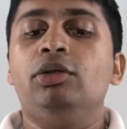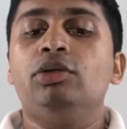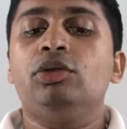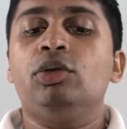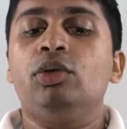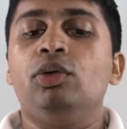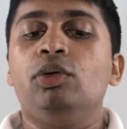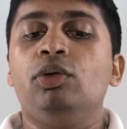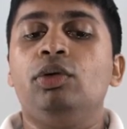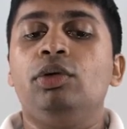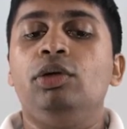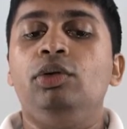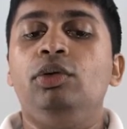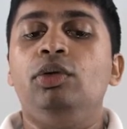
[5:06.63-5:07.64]
So
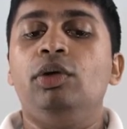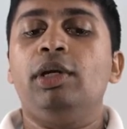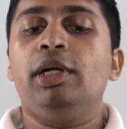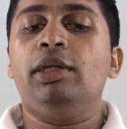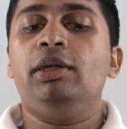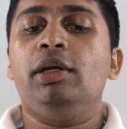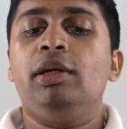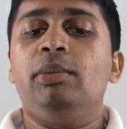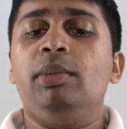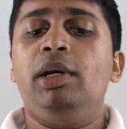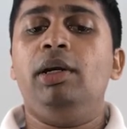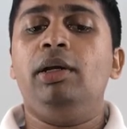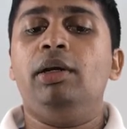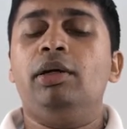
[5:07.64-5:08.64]
you don't get the
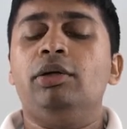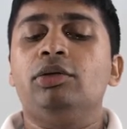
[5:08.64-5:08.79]
remainder.